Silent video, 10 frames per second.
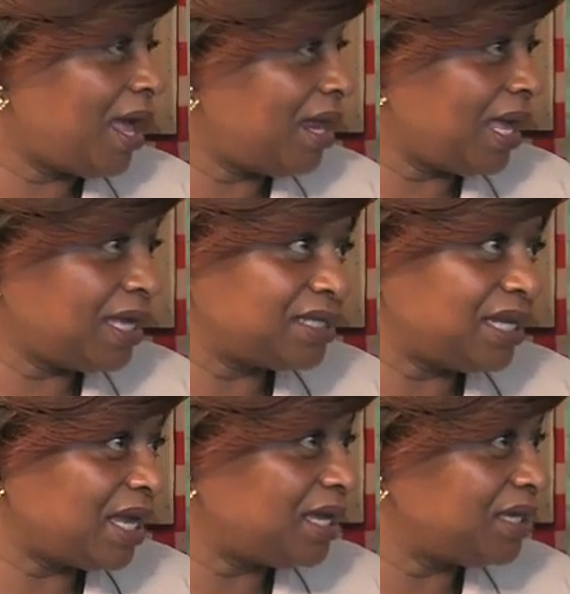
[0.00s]
like I
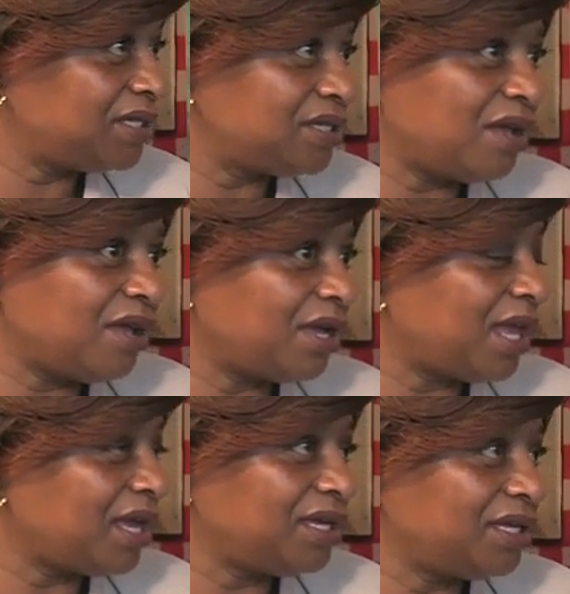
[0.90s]
said, I couldn't talk and
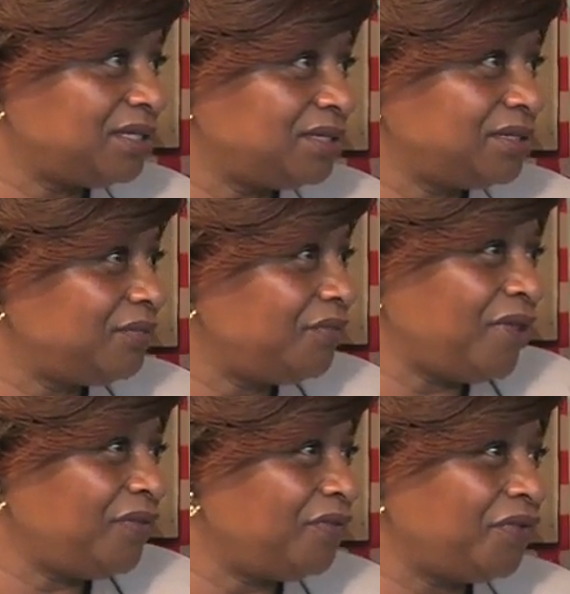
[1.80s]
I couldn't
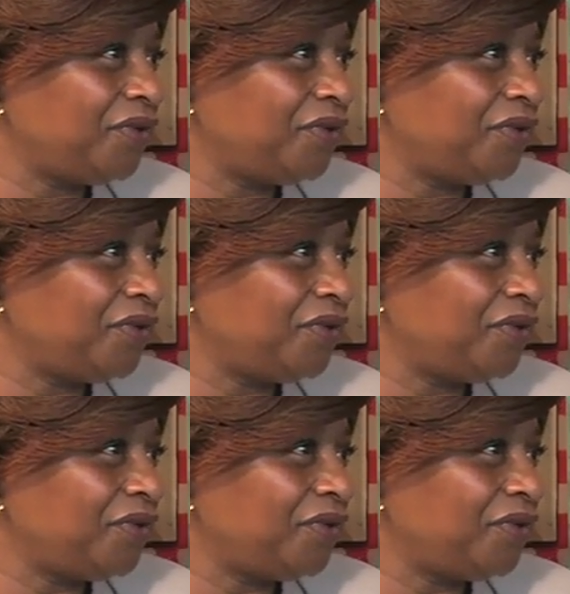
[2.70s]
even wow.